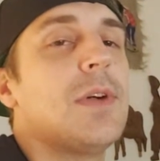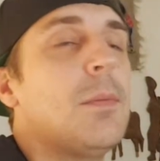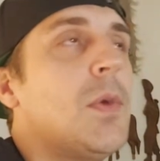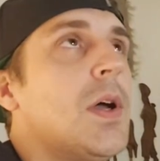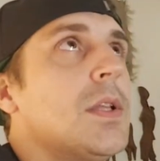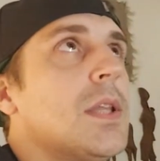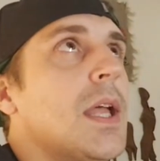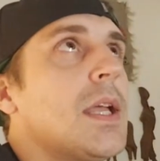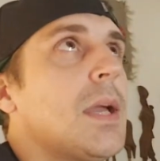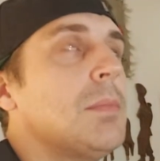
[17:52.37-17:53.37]
I'm
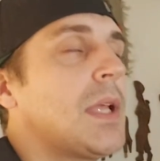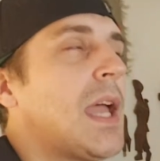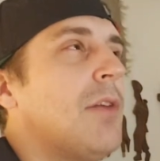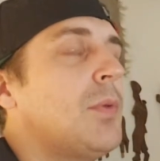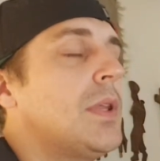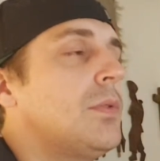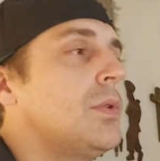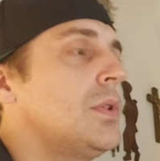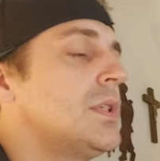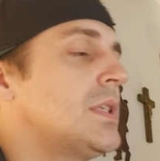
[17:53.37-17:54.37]
like halfway
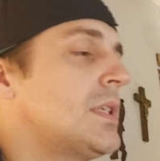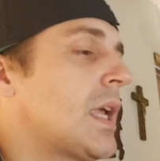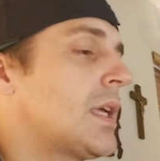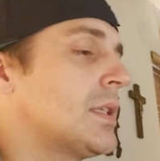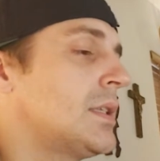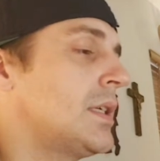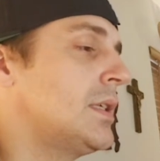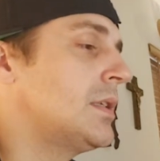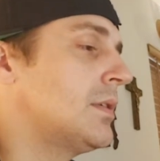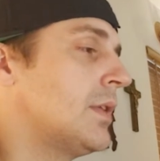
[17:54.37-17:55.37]
through the second
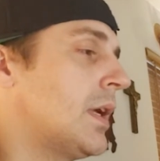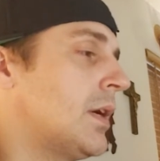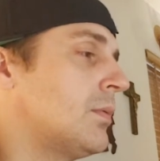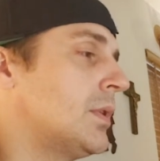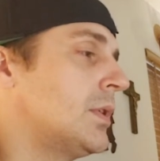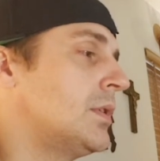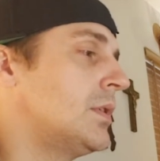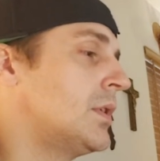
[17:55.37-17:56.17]
season of that one.